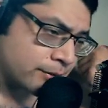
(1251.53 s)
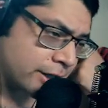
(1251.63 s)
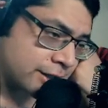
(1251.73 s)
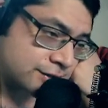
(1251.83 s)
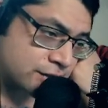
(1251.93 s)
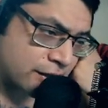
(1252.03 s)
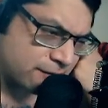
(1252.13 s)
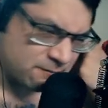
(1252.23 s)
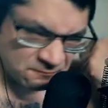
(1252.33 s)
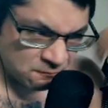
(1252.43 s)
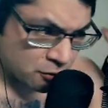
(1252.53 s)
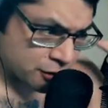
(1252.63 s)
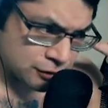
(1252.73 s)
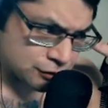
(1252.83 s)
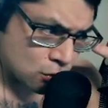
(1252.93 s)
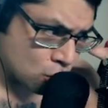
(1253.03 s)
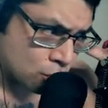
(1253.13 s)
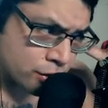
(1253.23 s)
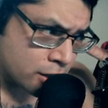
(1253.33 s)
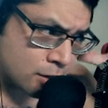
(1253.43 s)
hey, it's not four years
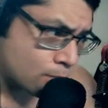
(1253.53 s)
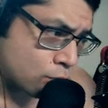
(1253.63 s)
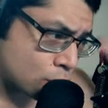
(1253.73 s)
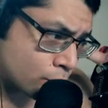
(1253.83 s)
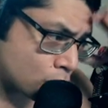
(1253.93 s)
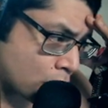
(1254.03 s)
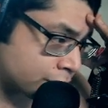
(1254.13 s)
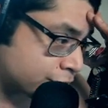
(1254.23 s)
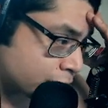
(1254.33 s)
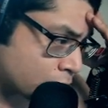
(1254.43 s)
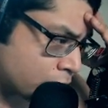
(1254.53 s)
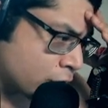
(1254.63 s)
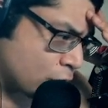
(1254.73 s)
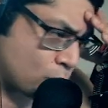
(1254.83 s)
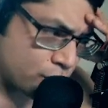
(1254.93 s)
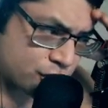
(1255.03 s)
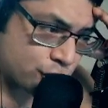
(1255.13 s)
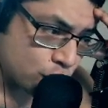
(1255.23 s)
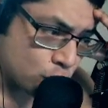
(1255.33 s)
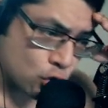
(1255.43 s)
old boomer logic. We're
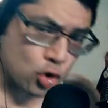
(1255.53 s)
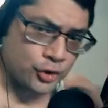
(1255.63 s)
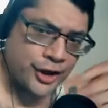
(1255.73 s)
new, cool, and